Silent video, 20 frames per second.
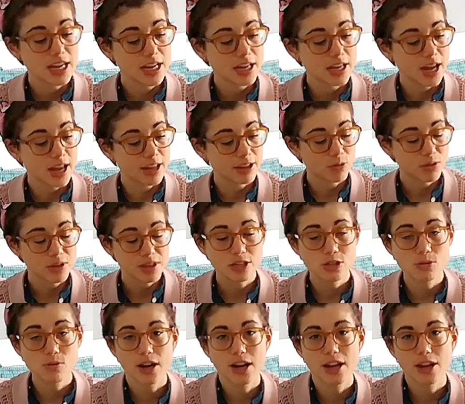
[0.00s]
And with this
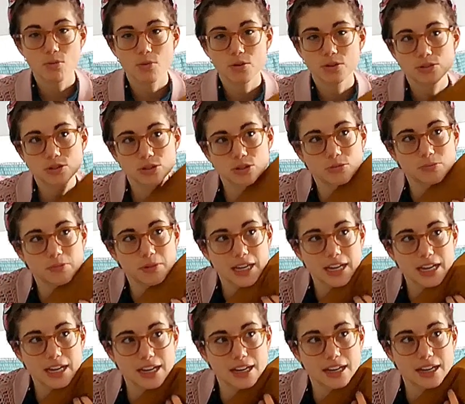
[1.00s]
one, I want to make
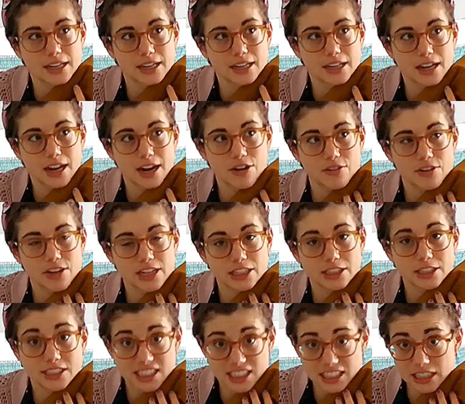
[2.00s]
an Inari
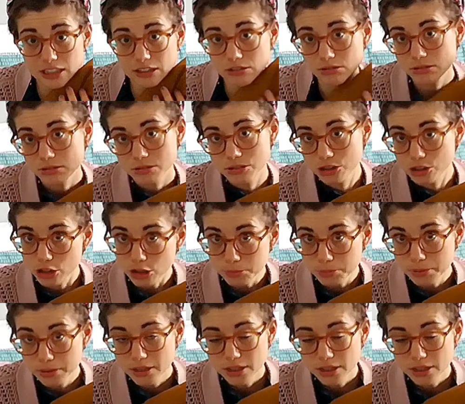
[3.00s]
tee or top,